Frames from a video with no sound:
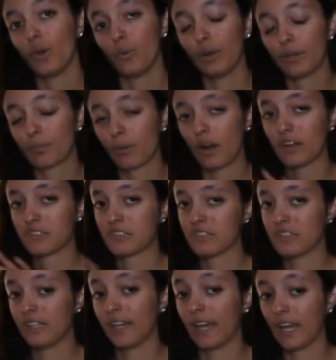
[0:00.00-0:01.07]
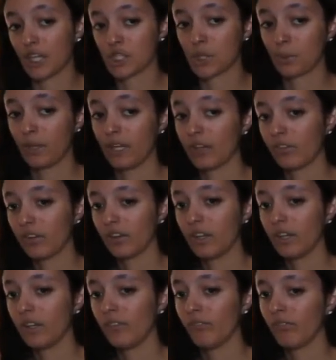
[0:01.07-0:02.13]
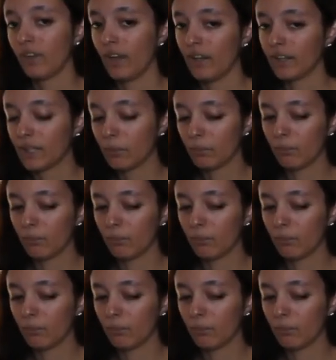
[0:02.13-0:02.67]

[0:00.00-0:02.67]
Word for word: with processing and shipping and everything and keep